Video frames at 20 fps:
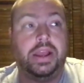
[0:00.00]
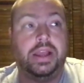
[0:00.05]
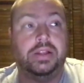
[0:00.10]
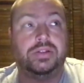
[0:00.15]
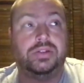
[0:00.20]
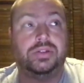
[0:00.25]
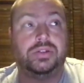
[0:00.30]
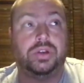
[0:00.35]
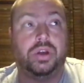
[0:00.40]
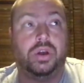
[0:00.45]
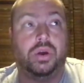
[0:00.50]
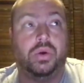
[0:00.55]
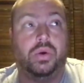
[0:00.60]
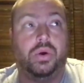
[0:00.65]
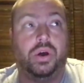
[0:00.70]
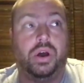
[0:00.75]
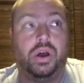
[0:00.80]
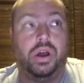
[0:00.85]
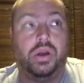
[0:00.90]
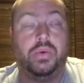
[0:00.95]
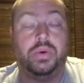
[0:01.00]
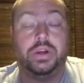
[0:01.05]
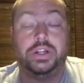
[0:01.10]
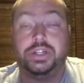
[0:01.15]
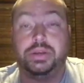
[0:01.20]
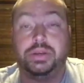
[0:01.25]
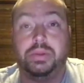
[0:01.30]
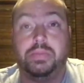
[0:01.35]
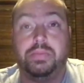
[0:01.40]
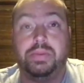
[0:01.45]
And so uh, I
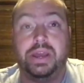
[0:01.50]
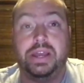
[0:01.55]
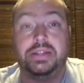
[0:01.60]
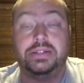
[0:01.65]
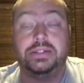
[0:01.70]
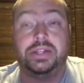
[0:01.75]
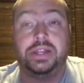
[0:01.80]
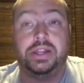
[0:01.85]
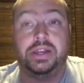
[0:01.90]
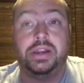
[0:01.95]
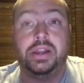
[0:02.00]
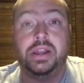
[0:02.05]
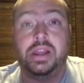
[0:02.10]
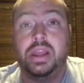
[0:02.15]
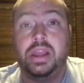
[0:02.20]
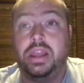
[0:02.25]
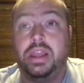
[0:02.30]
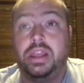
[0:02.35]
wish him the best. And